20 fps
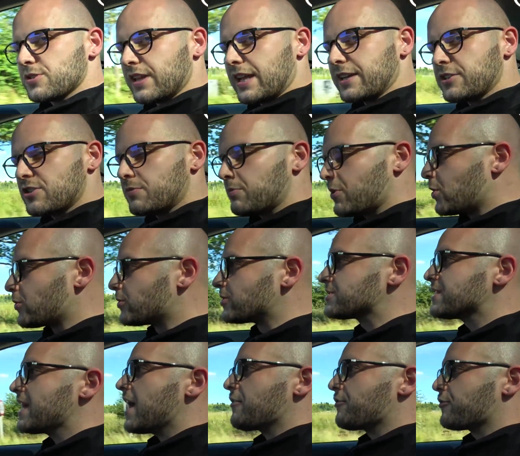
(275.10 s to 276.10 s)
electric
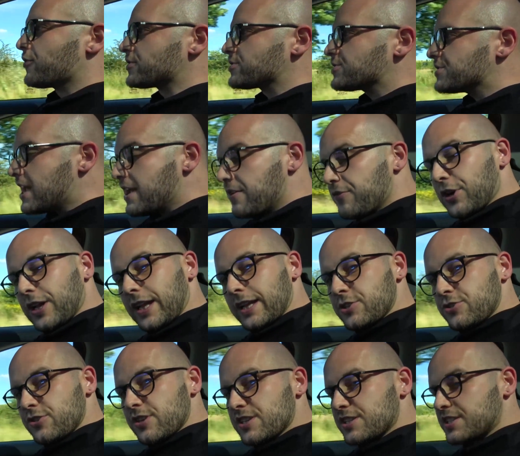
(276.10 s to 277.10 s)
motors, therefore saving
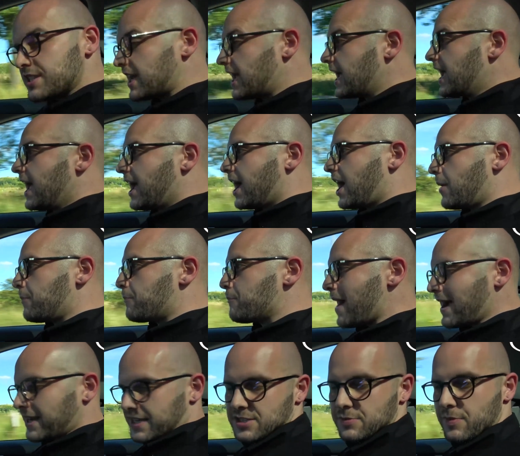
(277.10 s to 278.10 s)
electricity and
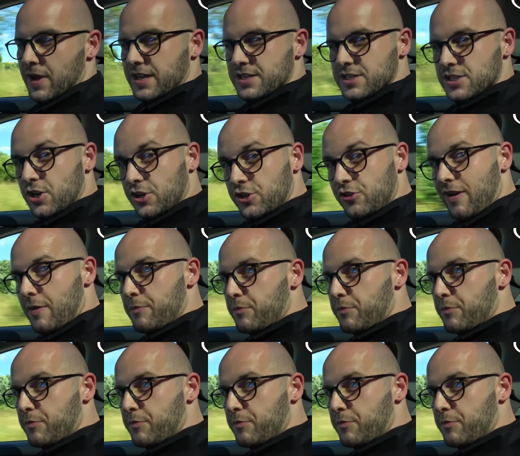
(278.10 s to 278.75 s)
maximising on your